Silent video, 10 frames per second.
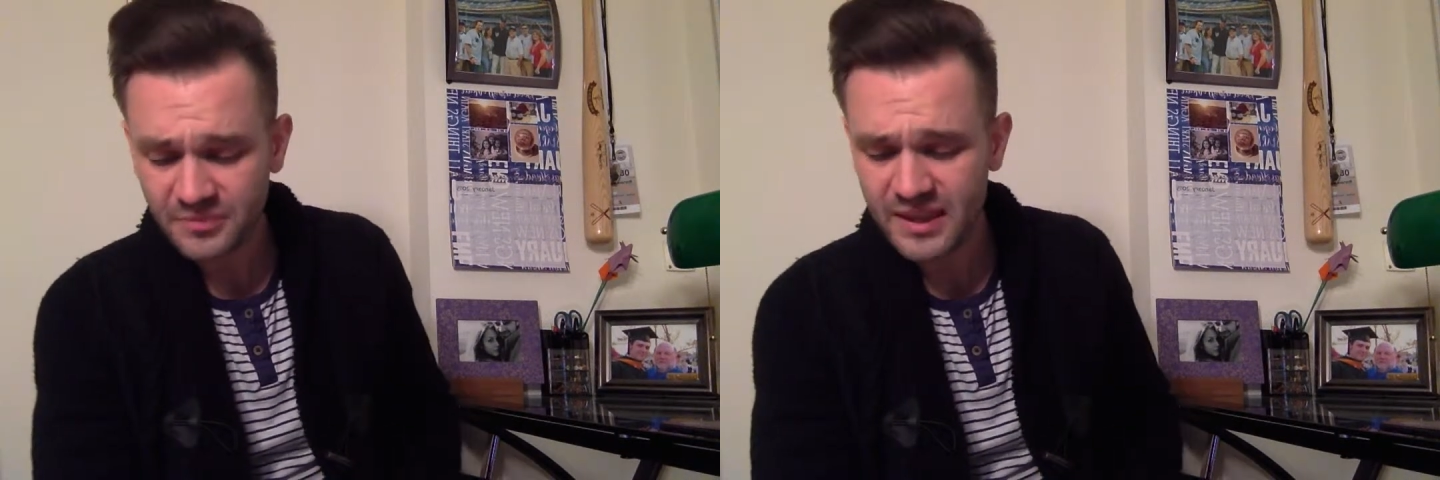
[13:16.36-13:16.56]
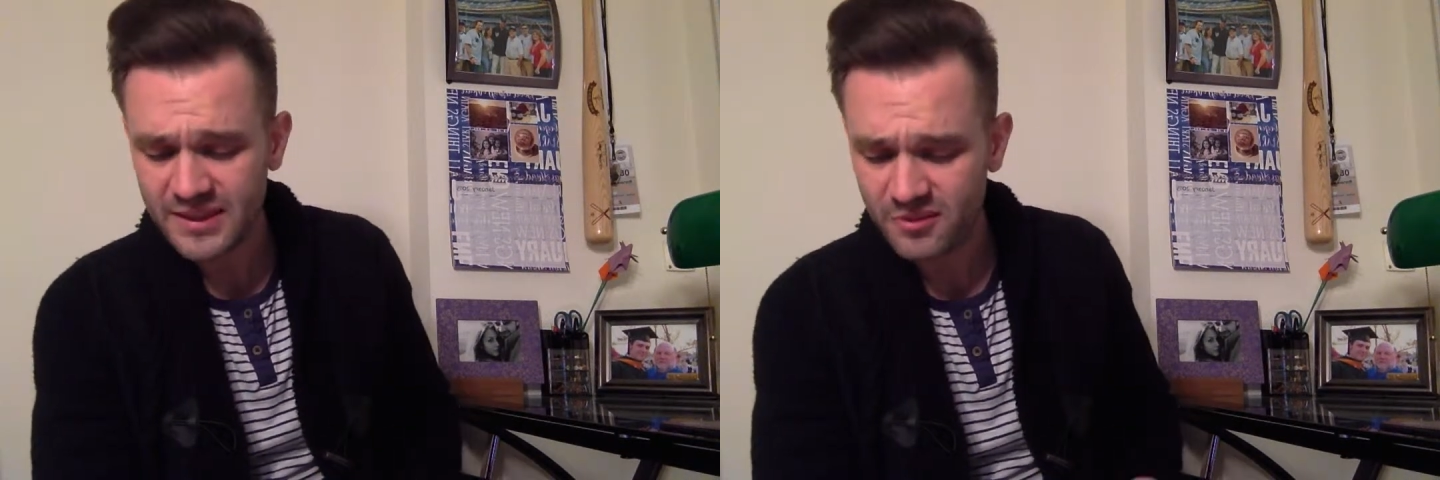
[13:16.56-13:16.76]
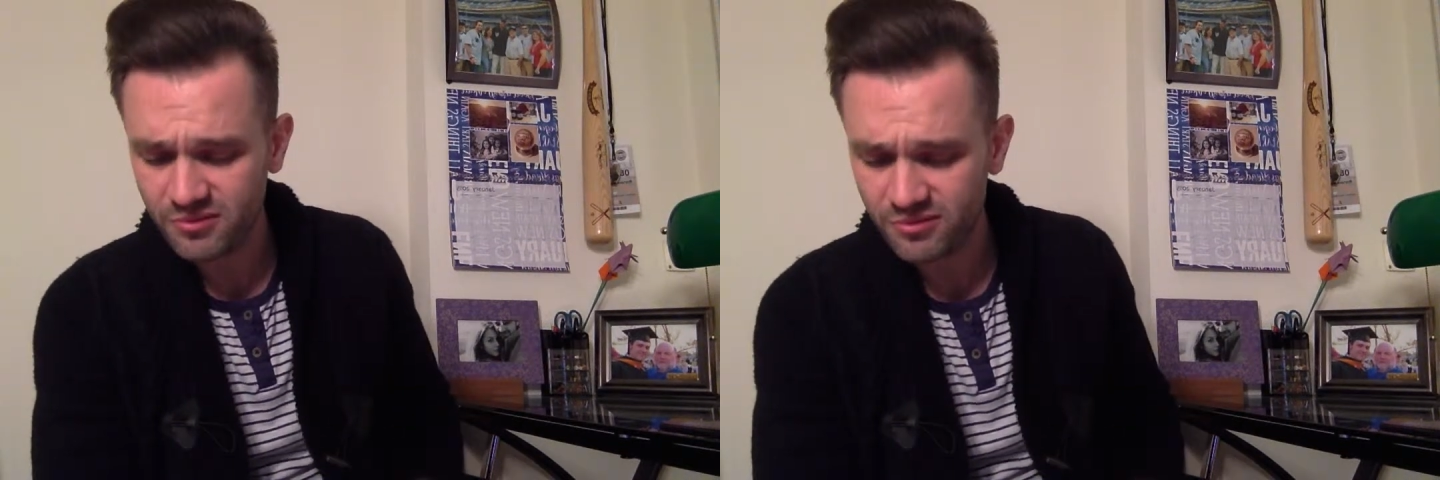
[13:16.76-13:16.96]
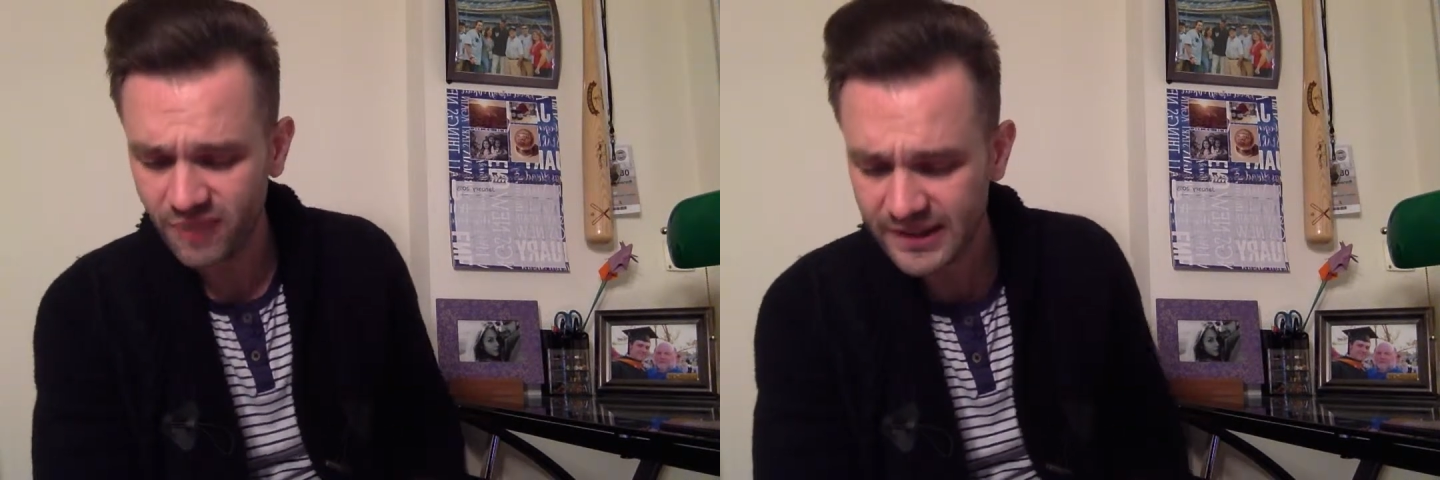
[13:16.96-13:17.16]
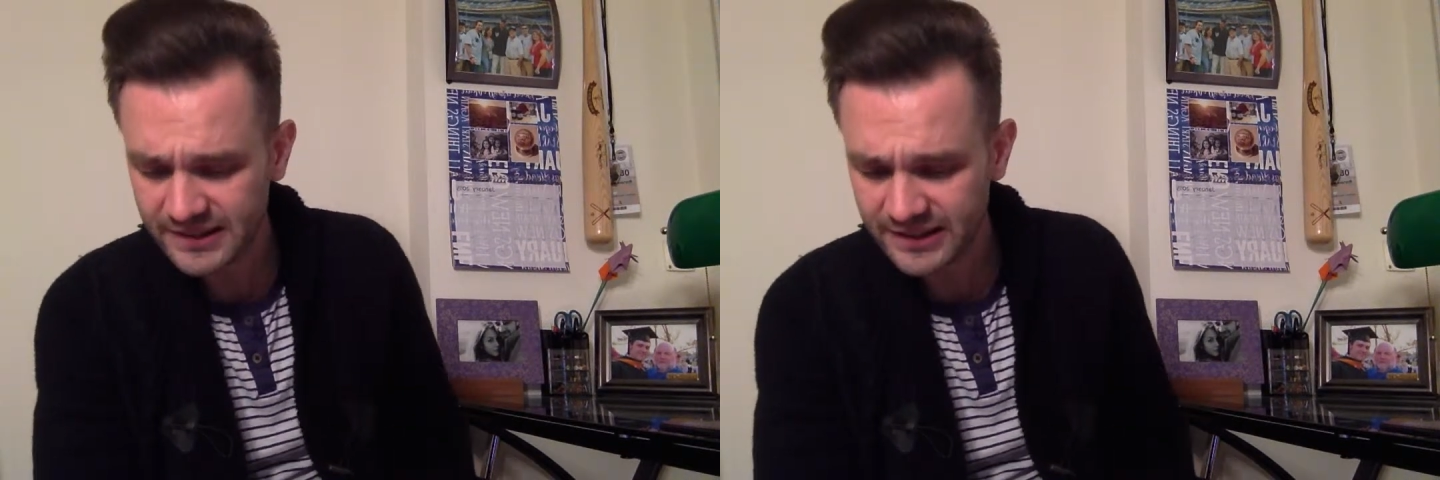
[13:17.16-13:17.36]
And then
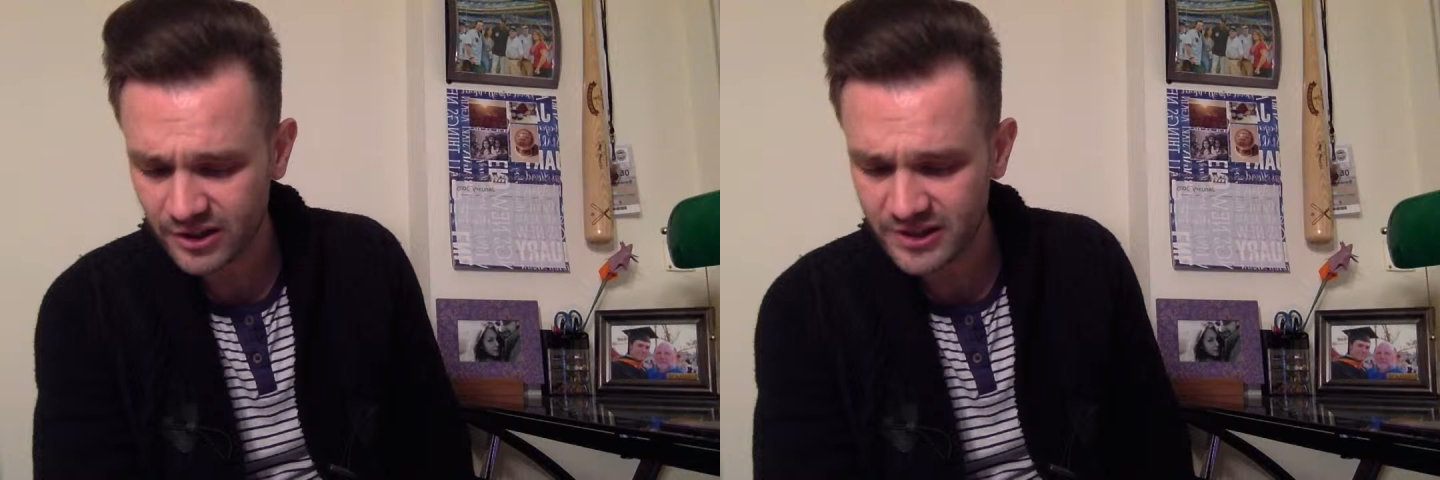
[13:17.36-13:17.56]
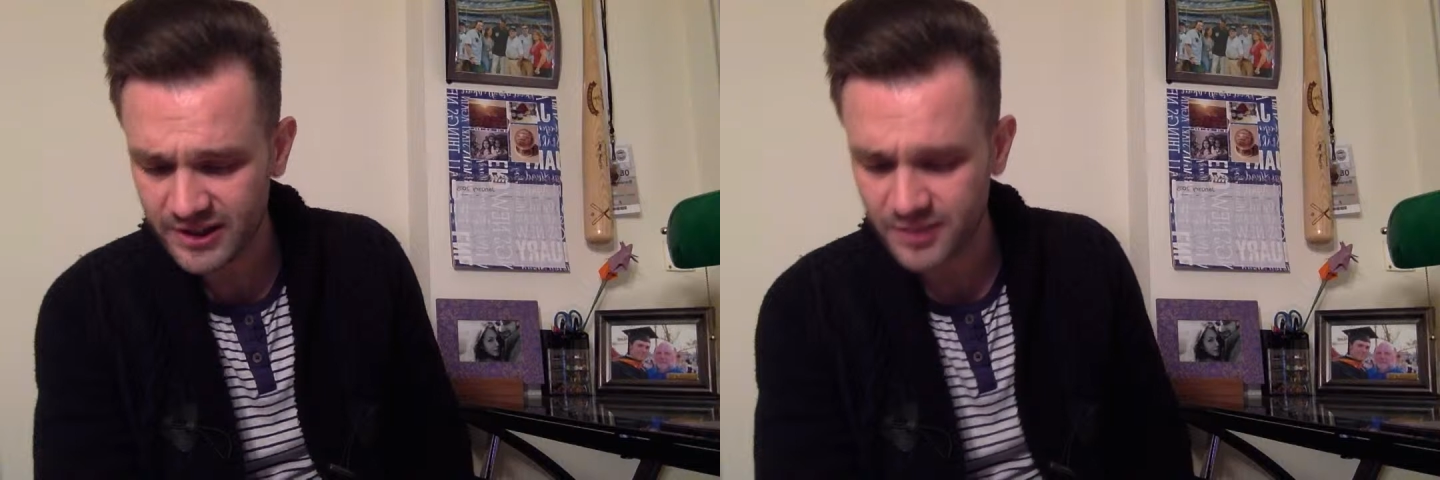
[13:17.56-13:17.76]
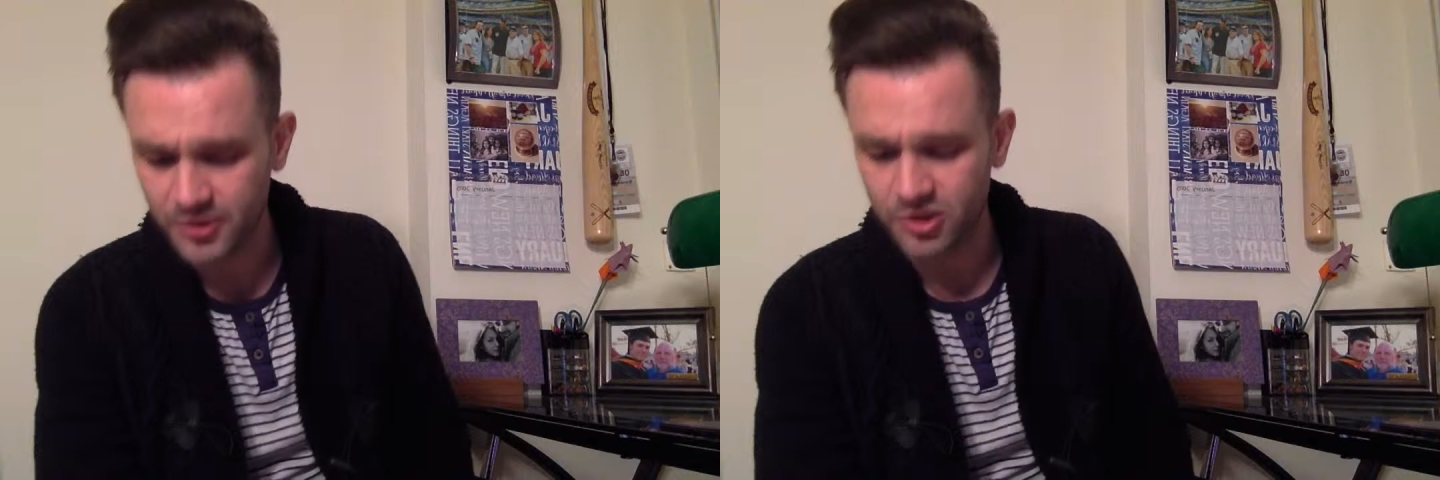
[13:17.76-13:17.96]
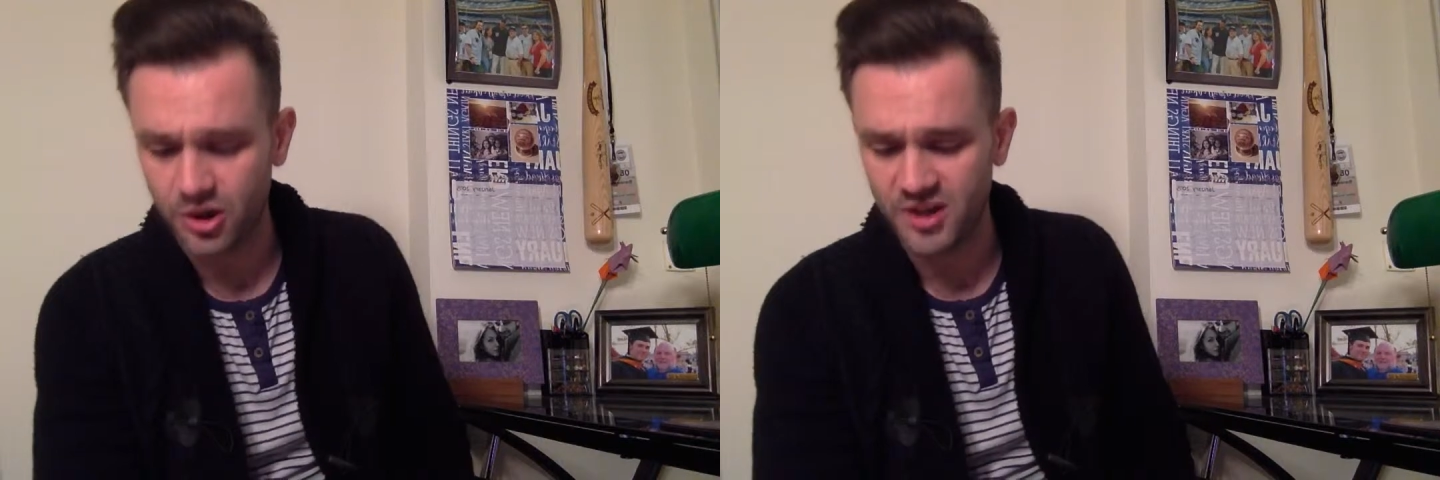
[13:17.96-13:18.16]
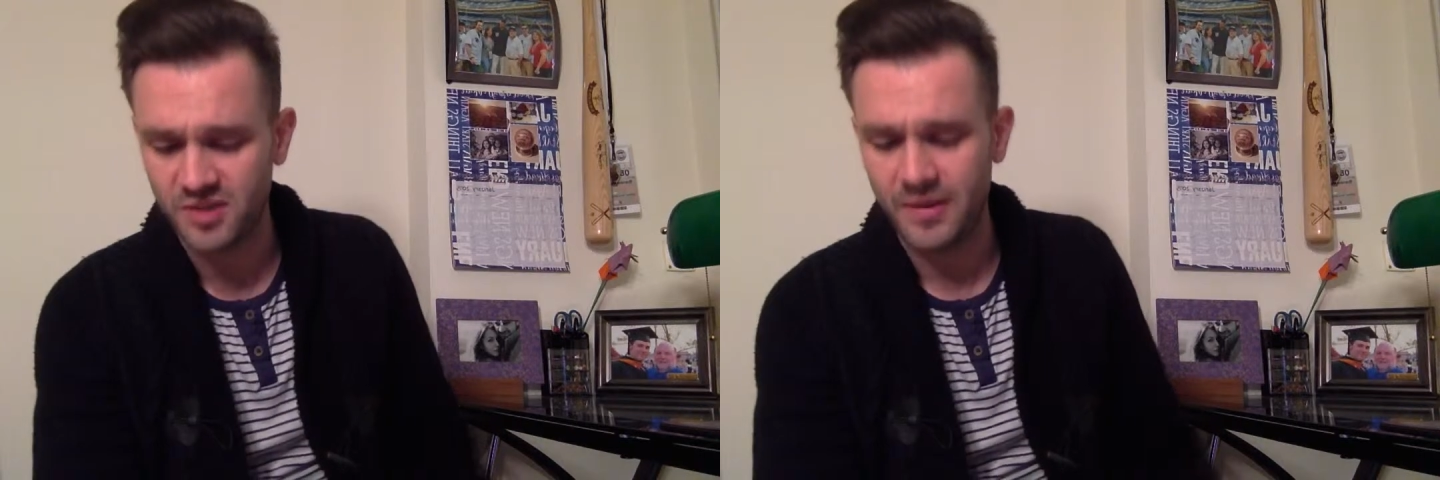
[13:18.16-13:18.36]
finally, our textbook talks